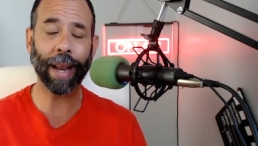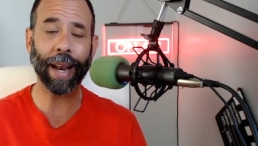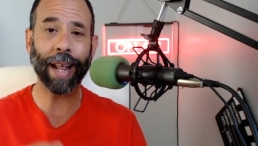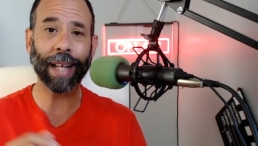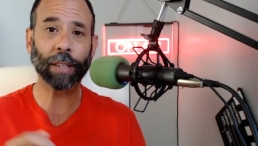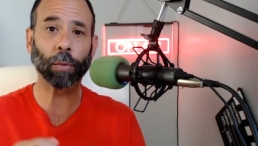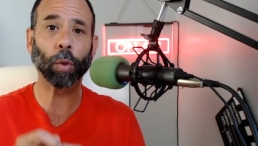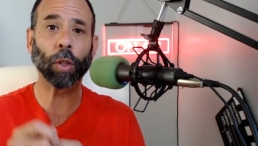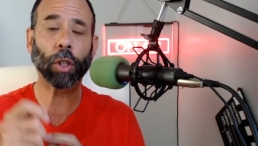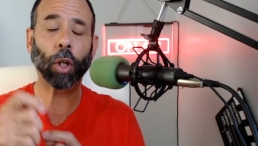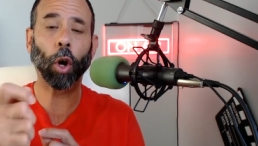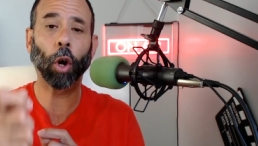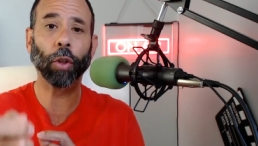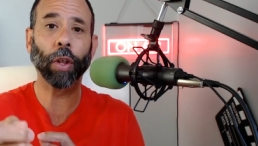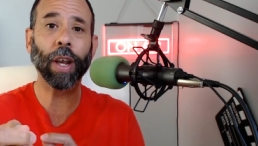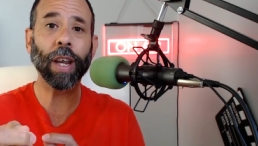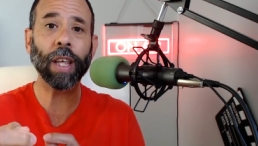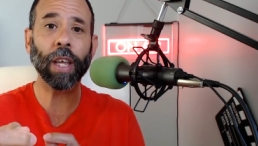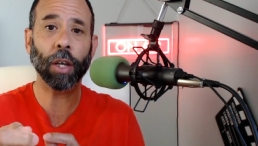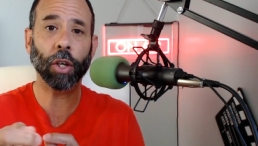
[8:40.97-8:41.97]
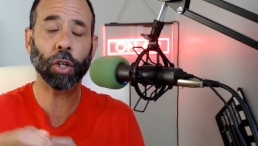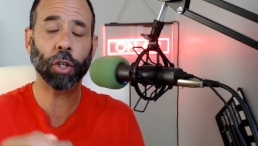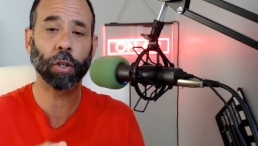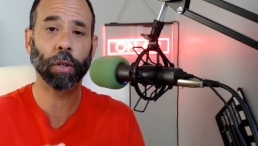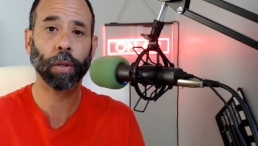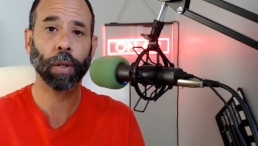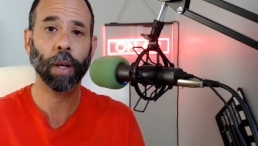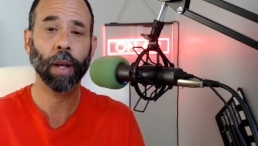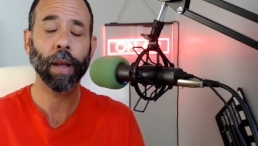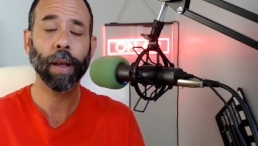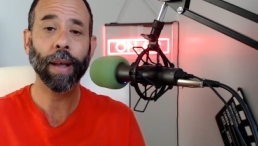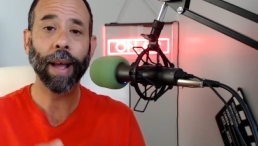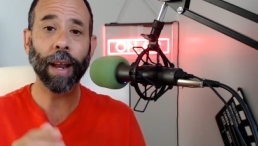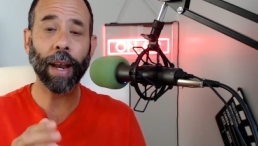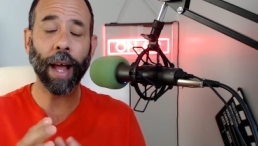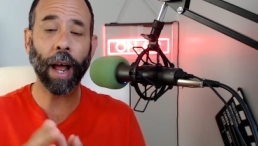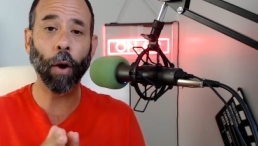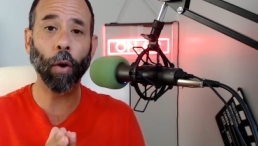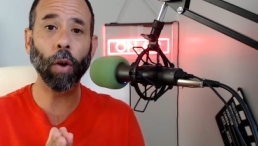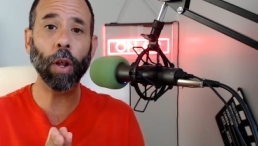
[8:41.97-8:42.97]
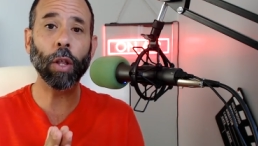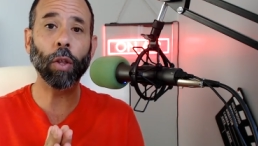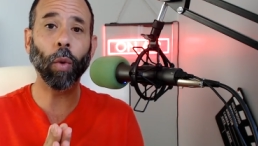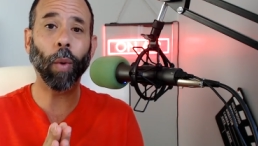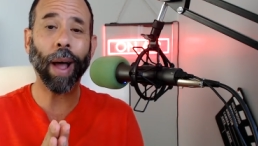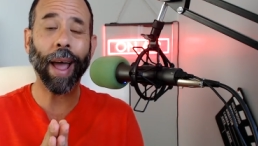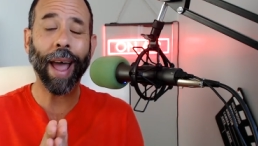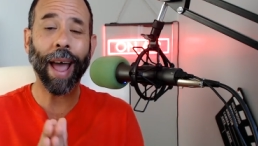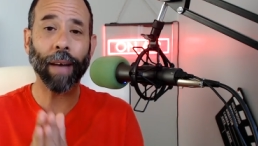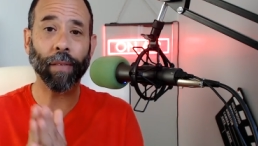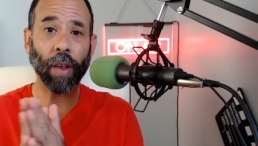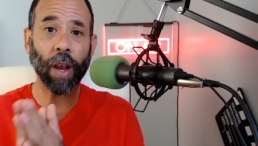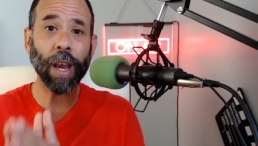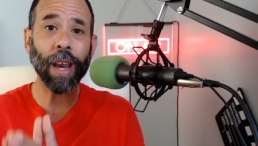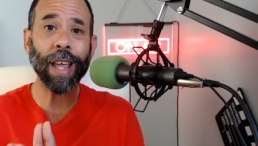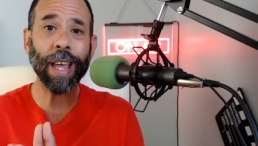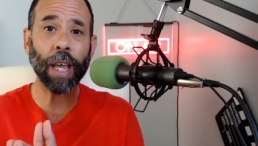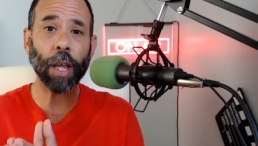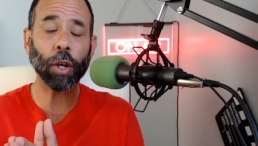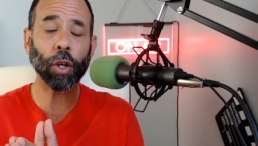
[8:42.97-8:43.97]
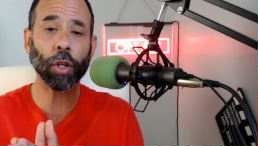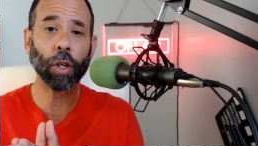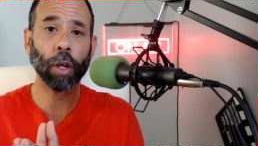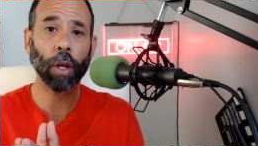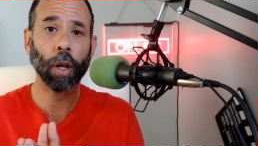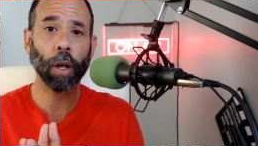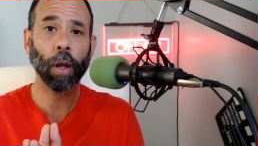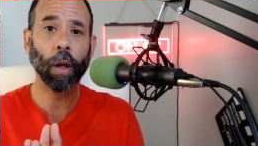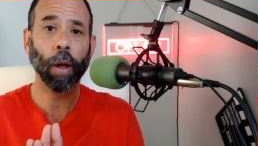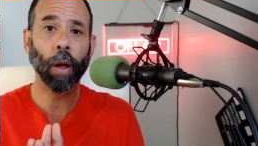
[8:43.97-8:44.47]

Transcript: And that's what's called a niche. And not only do I have a niche,